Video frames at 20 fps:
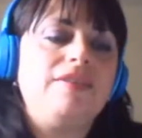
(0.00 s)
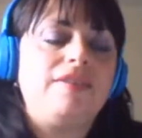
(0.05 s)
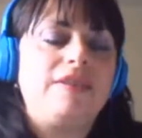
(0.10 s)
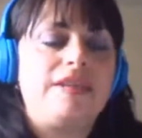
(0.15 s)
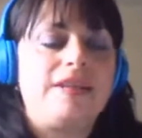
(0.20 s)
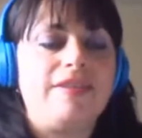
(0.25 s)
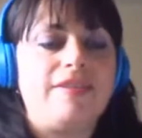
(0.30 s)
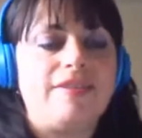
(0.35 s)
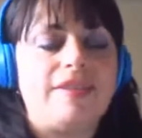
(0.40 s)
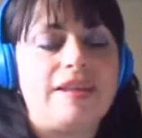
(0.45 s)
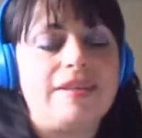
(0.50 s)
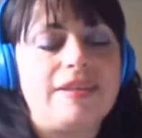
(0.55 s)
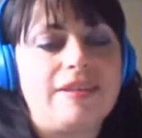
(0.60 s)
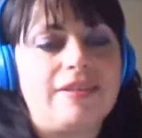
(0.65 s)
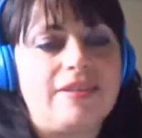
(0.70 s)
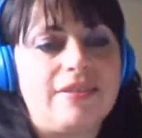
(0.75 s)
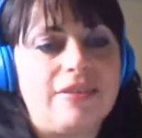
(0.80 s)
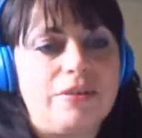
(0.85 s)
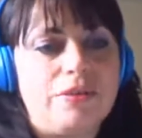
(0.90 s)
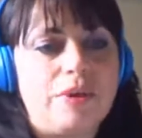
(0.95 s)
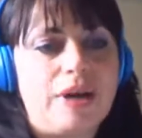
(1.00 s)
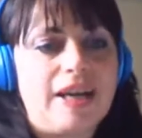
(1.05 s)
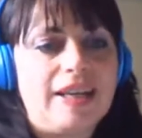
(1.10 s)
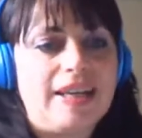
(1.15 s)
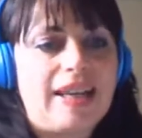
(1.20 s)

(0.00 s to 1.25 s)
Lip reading: So you can send it to